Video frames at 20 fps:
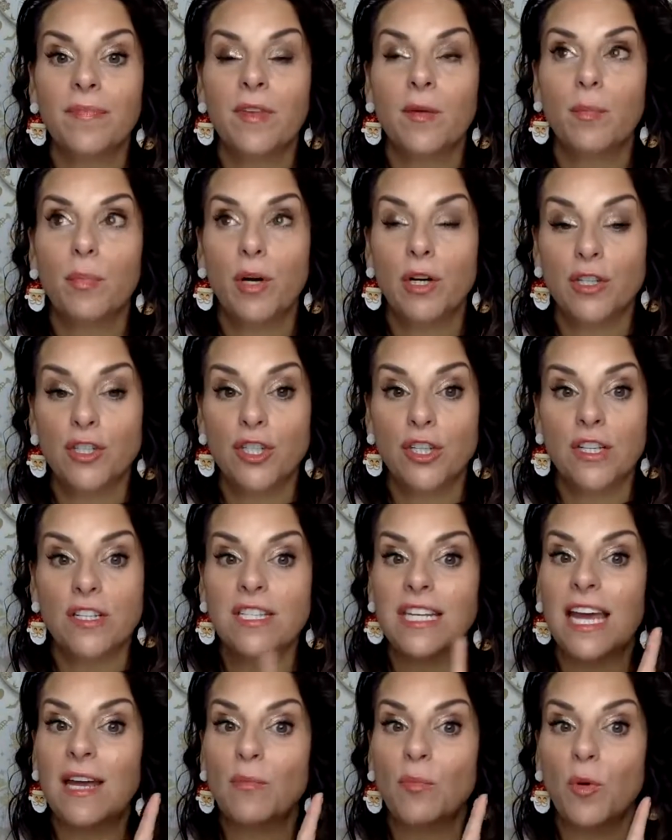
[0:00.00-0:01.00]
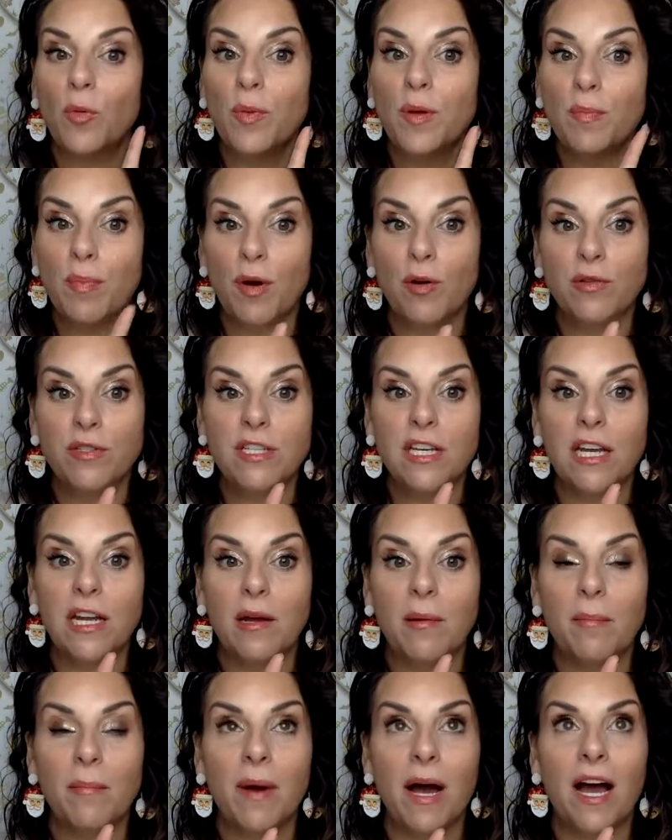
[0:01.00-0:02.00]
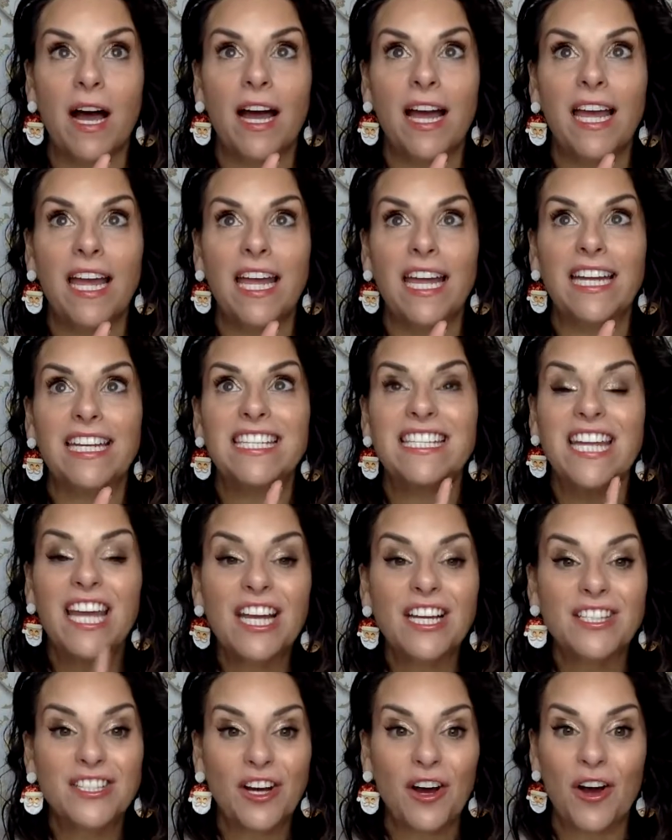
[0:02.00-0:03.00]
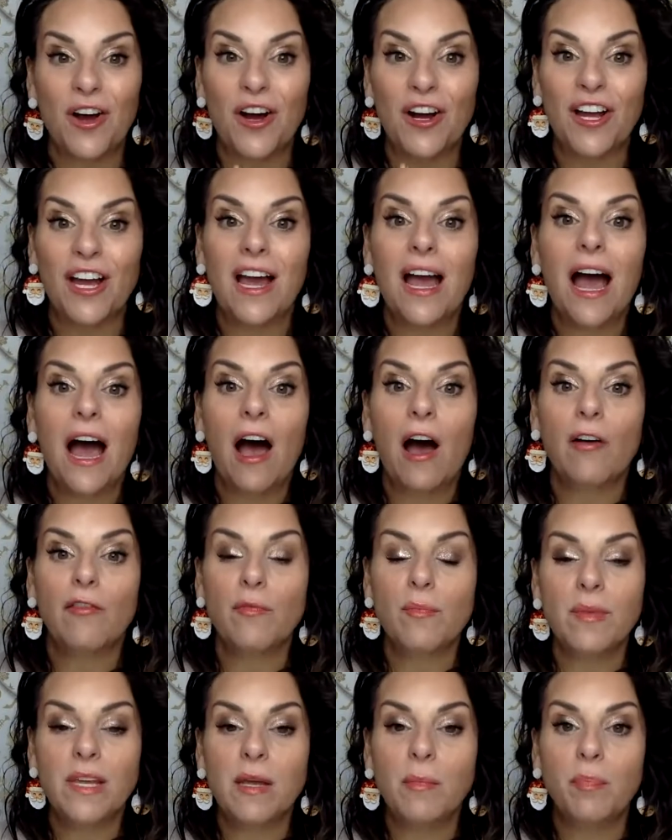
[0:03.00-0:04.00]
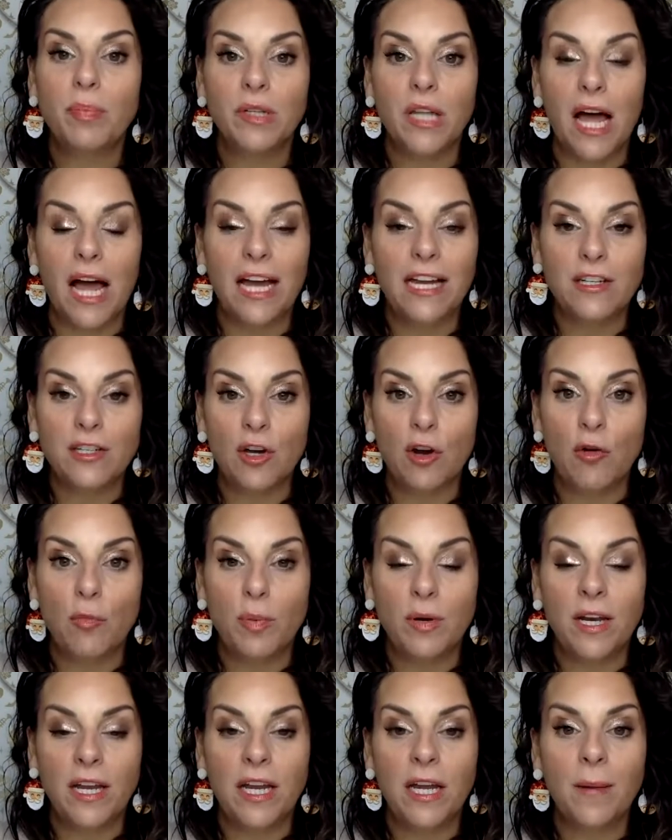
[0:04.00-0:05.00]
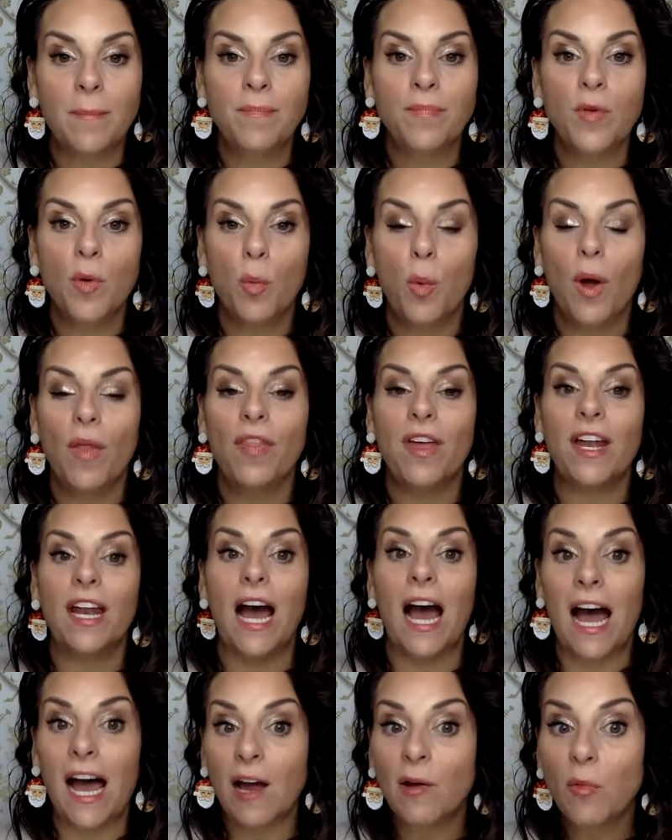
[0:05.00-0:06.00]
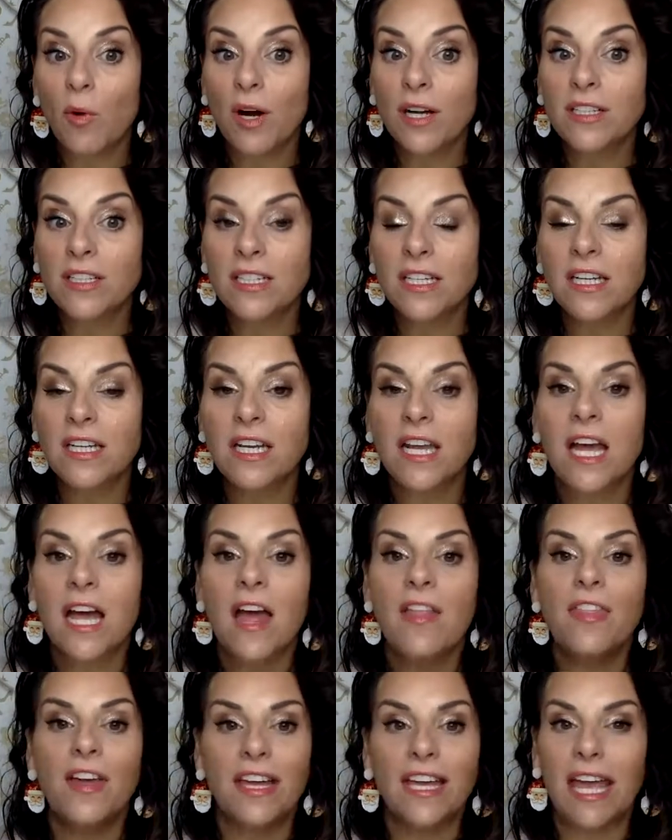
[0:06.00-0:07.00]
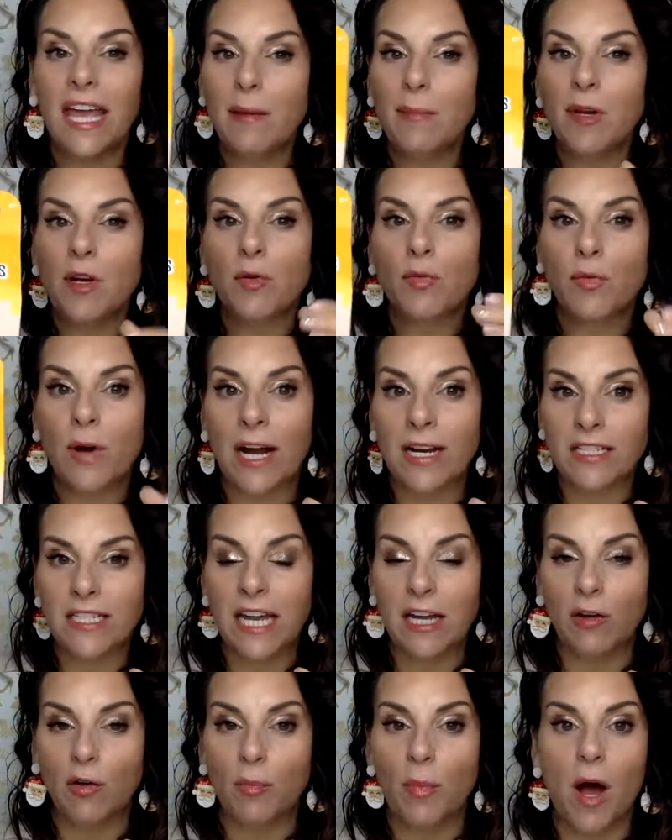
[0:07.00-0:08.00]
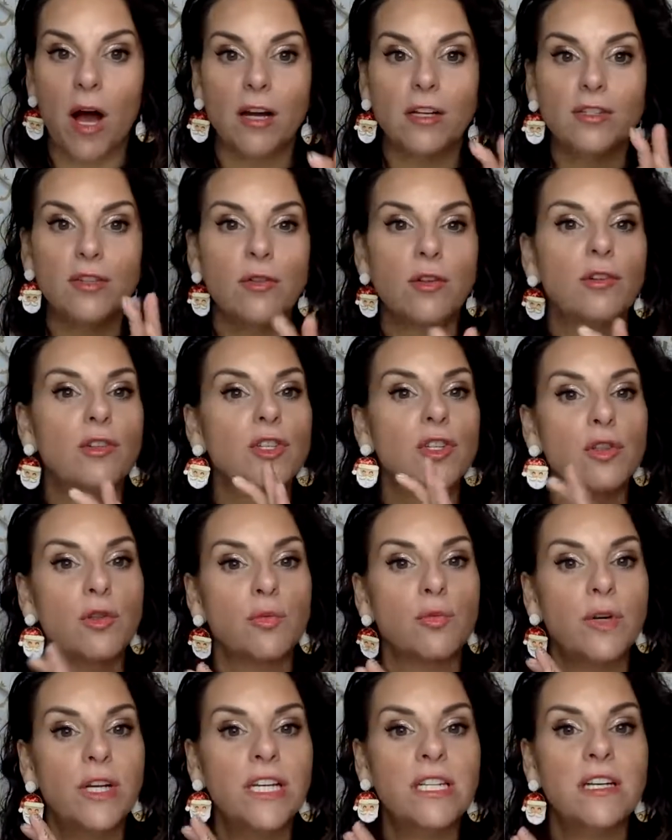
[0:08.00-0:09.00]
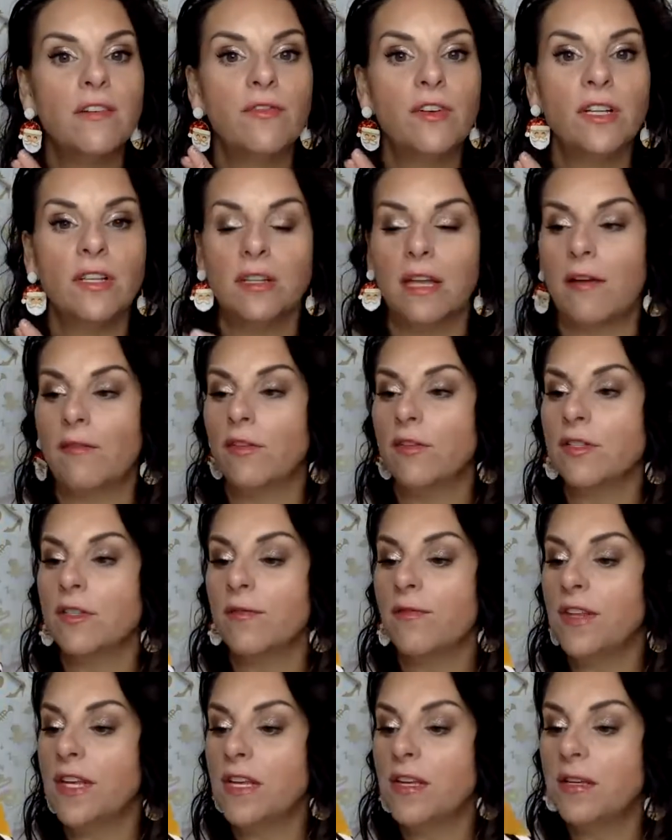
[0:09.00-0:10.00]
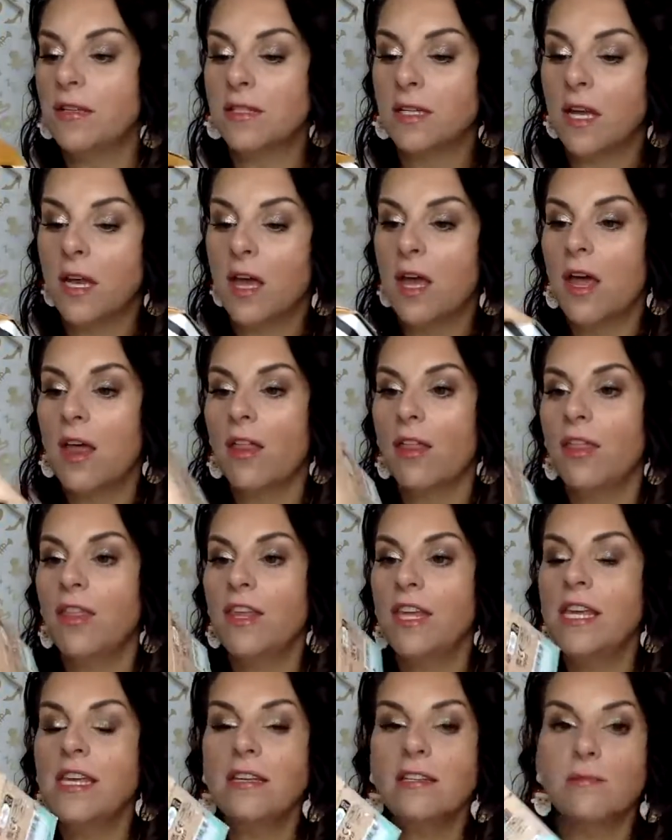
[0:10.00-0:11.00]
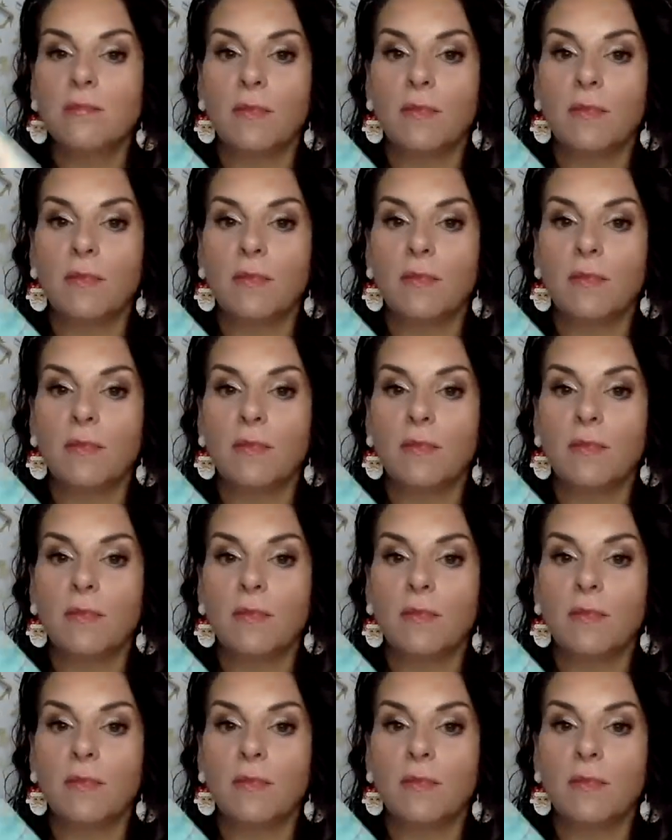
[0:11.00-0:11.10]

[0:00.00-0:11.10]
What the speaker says: purchase and will be posting my TikTok of me blind opening one that I wanted that came in a rectangle box. So there's 3 different levels of these. These